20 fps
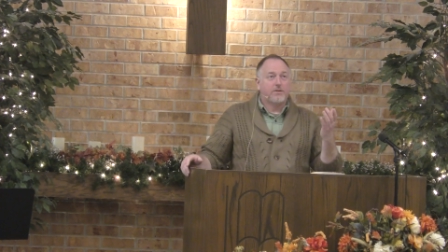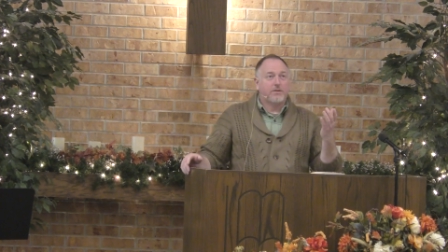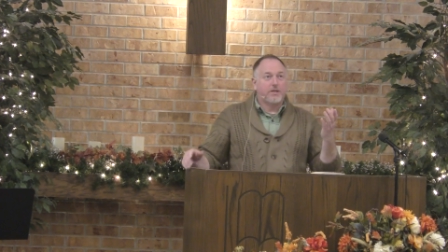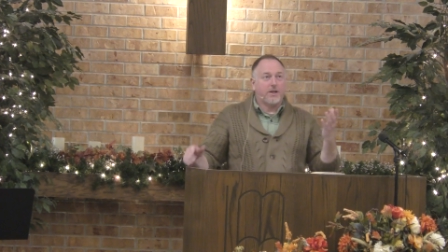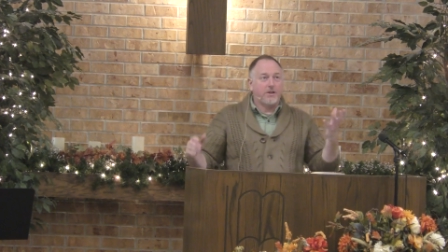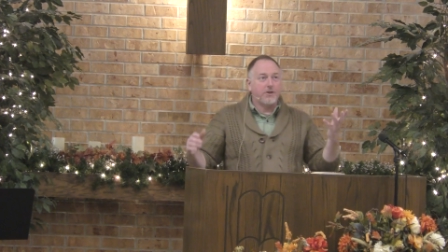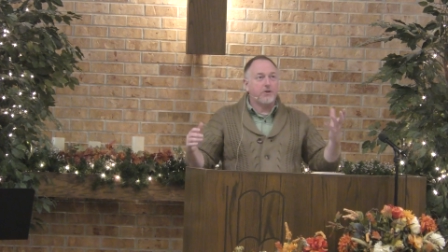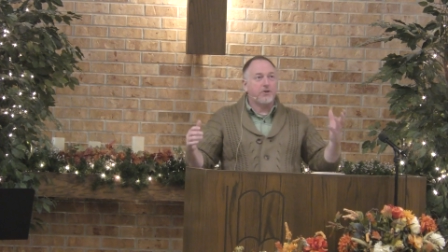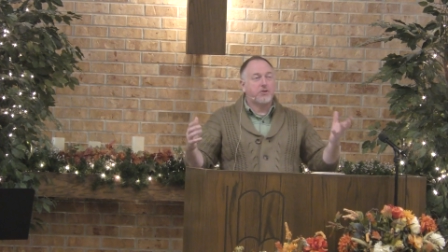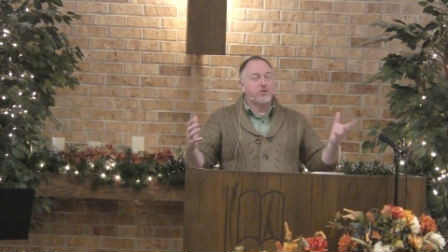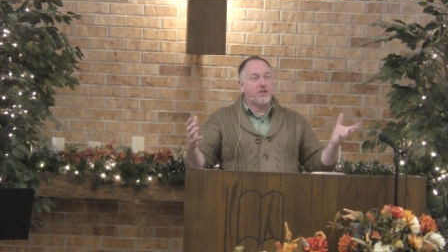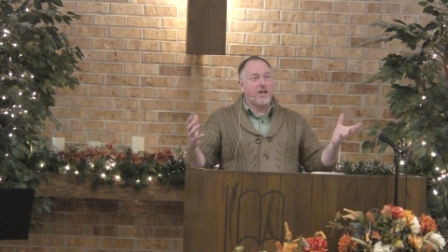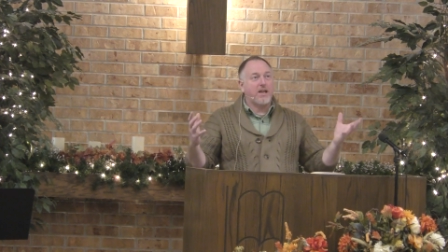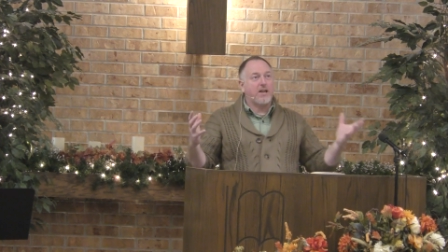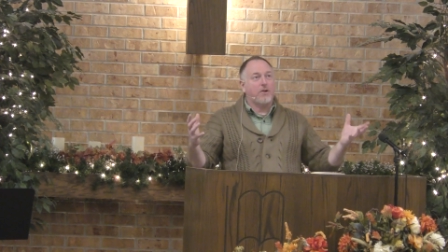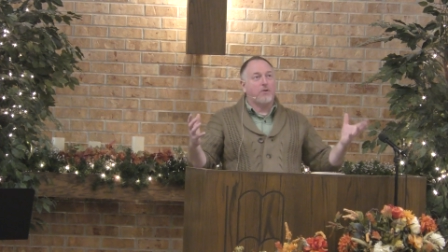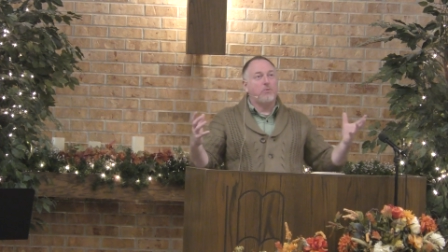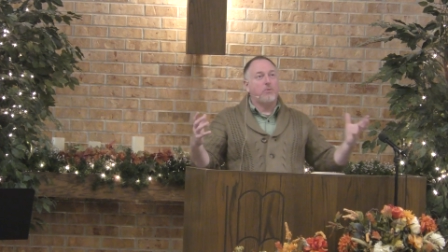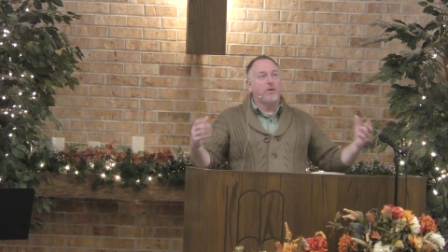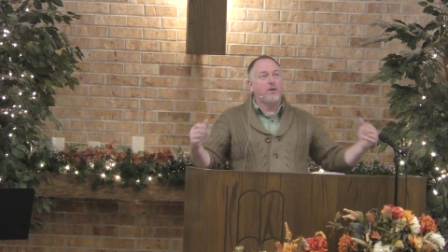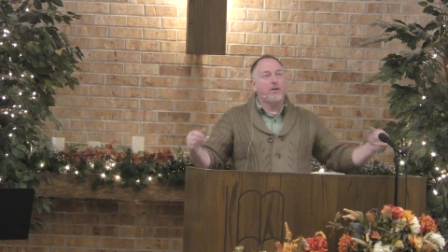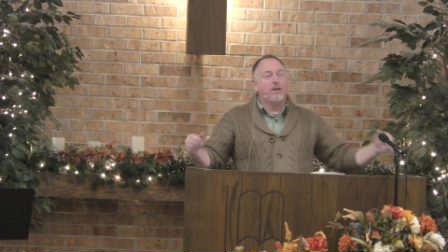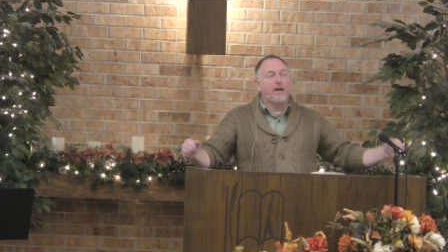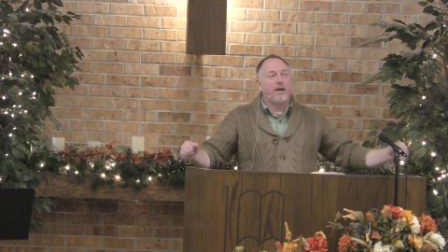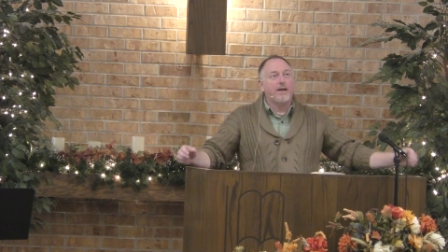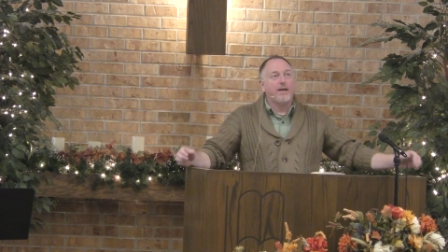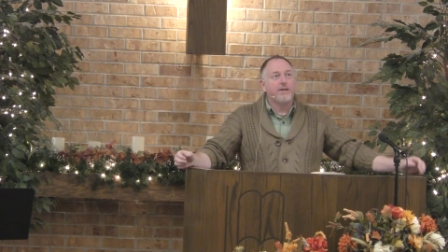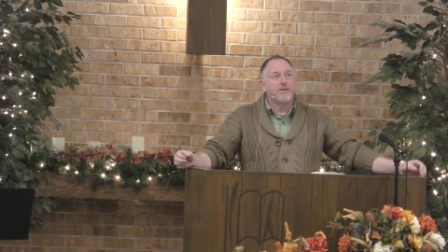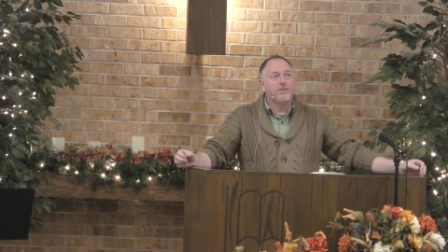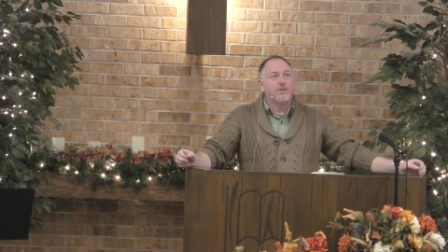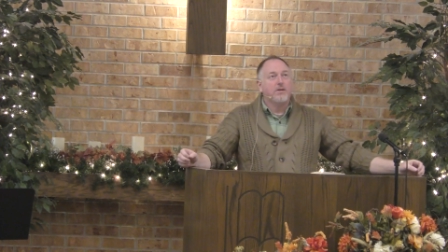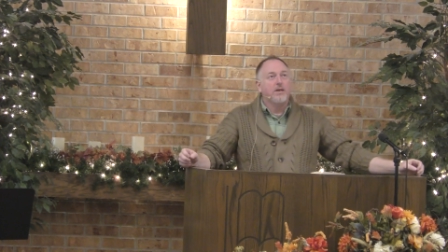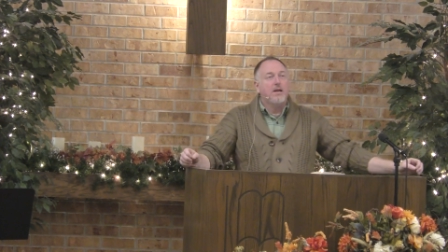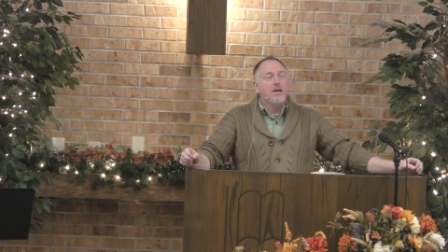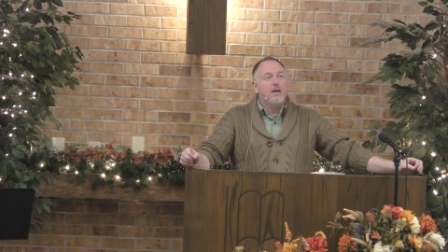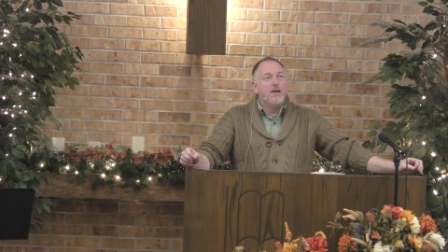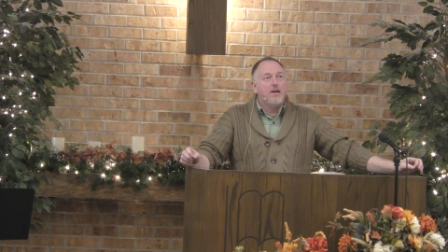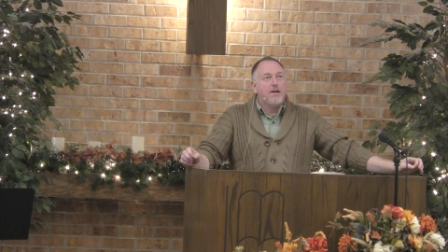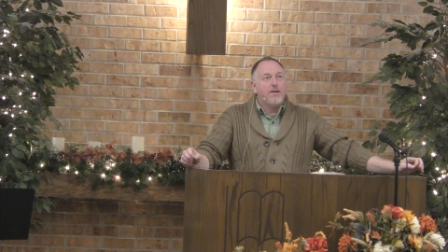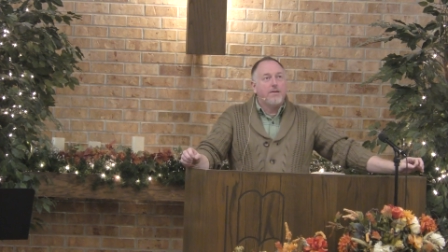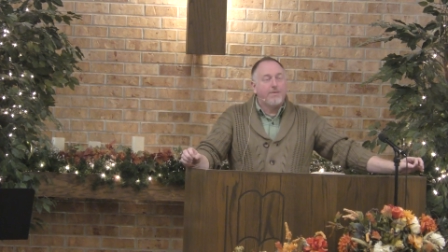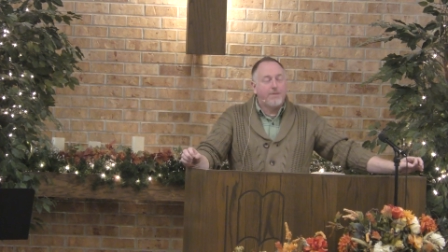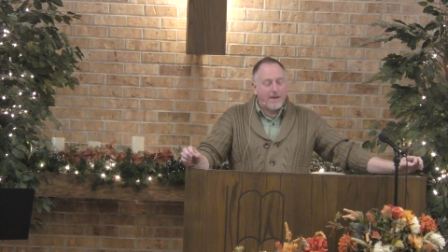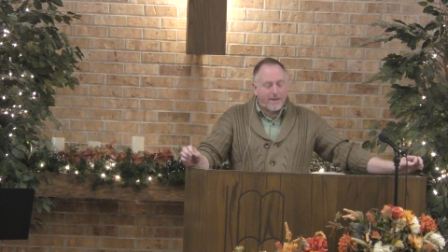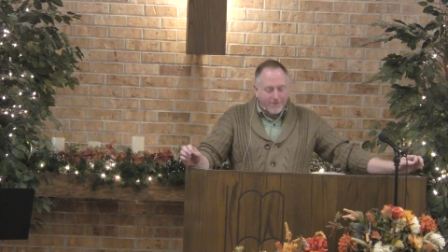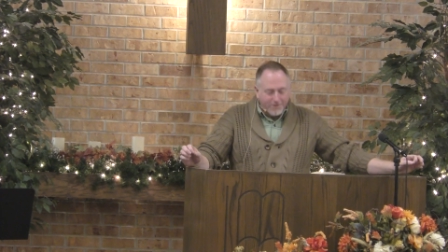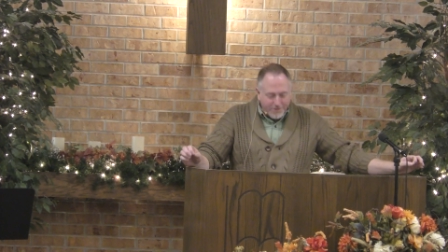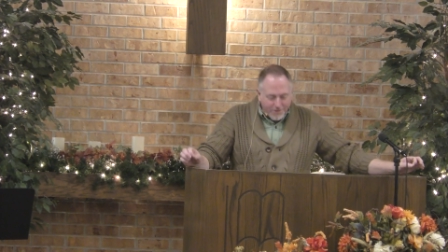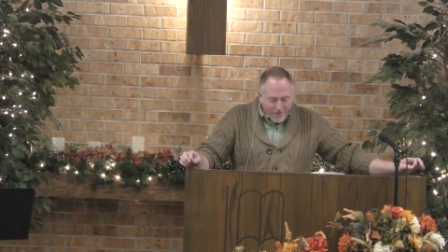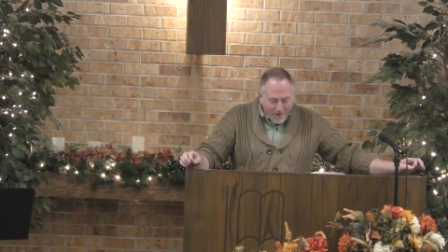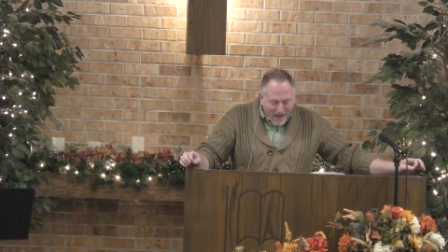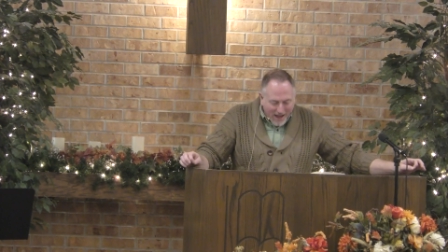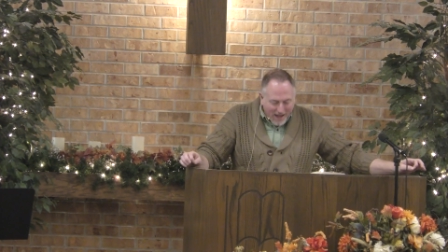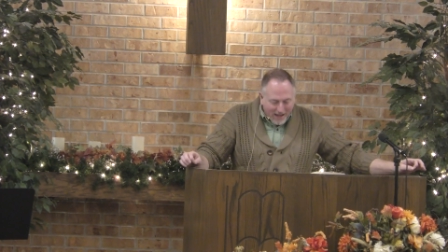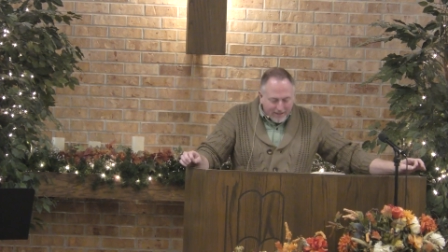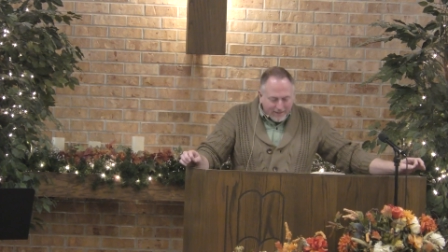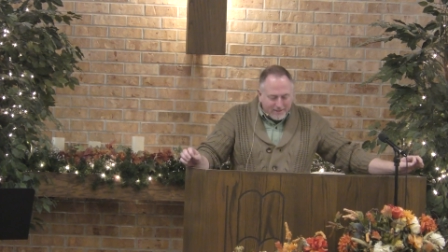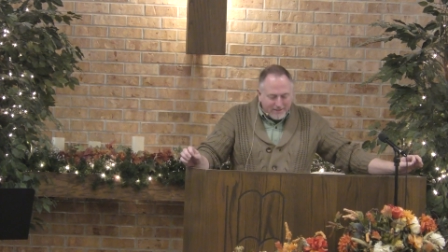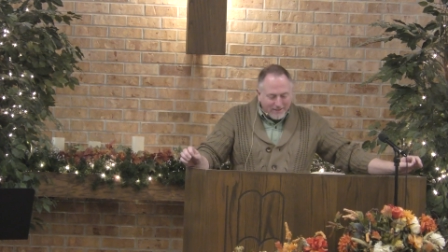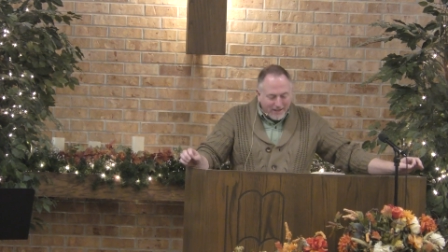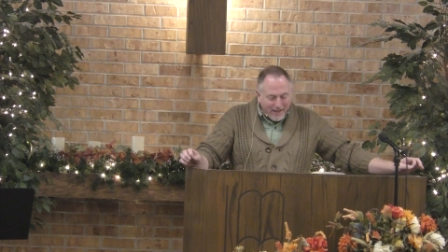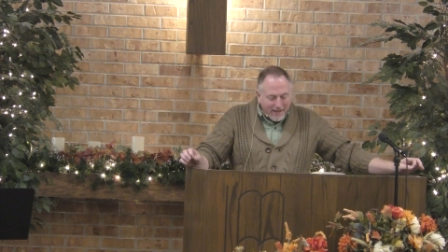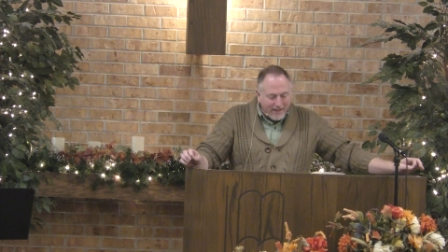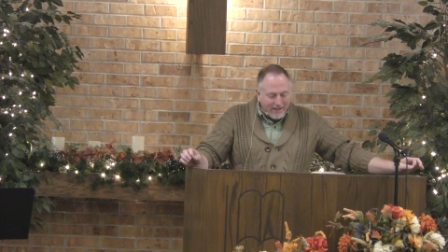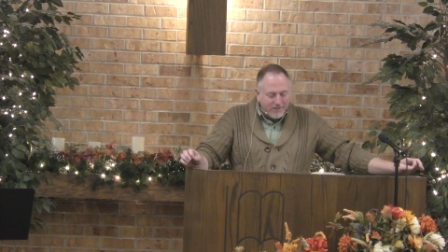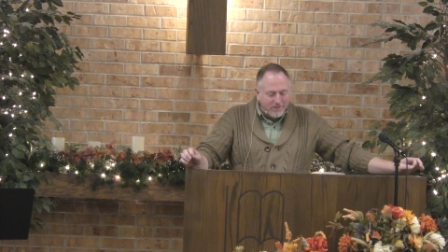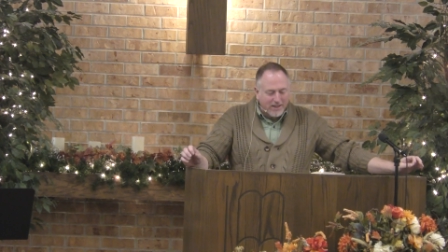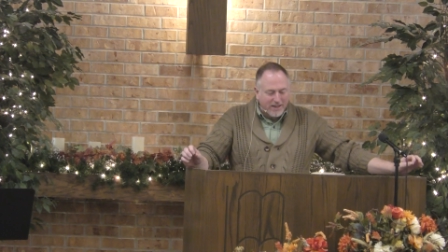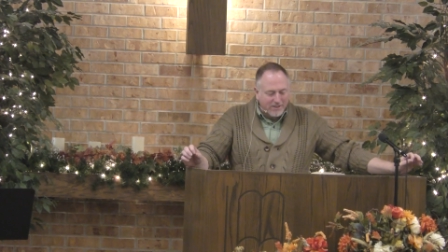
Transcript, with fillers: to understand and realize that that takes,